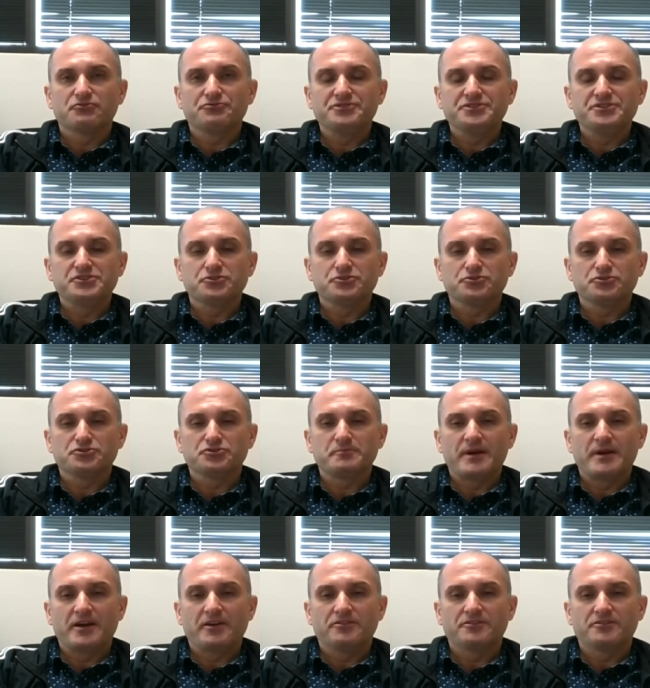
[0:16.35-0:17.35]
research
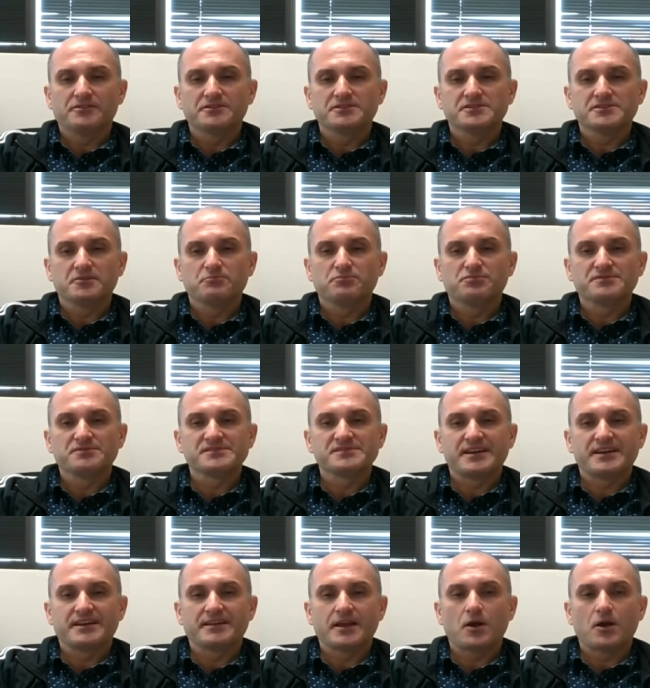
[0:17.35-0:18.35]
methods and
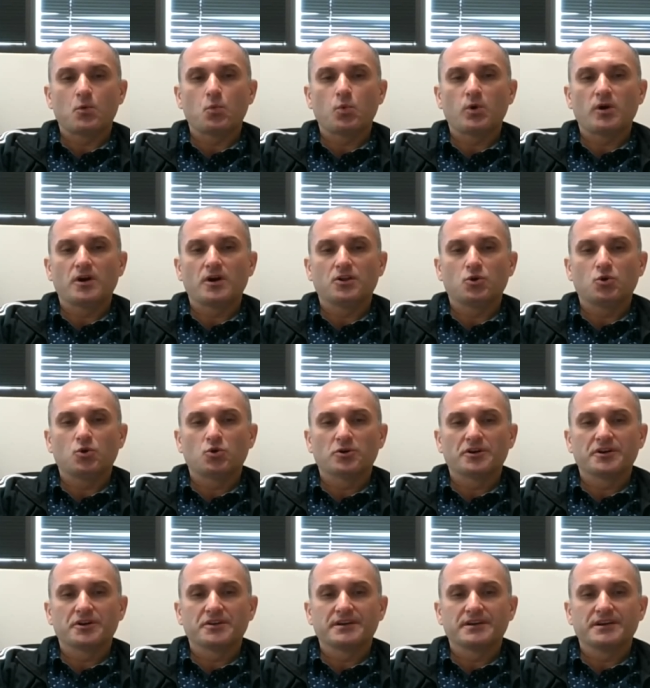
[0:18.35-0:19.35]
present a
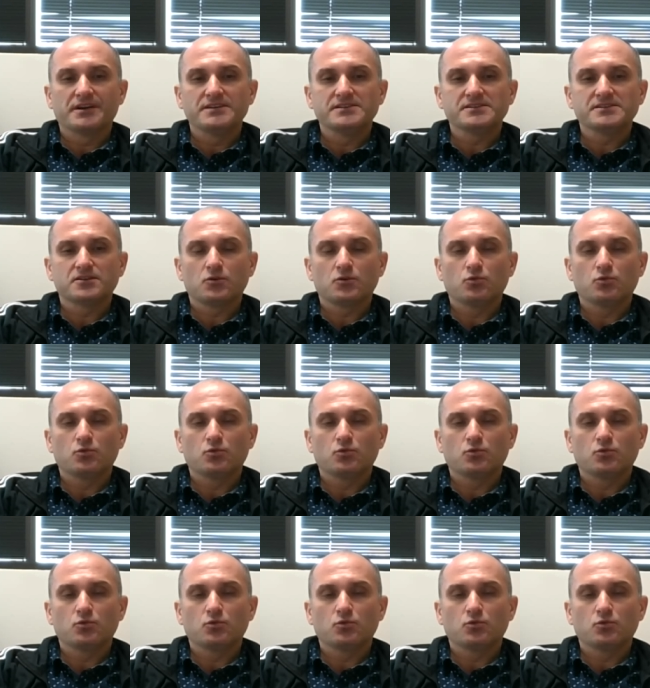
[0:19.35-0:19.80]
well-organized,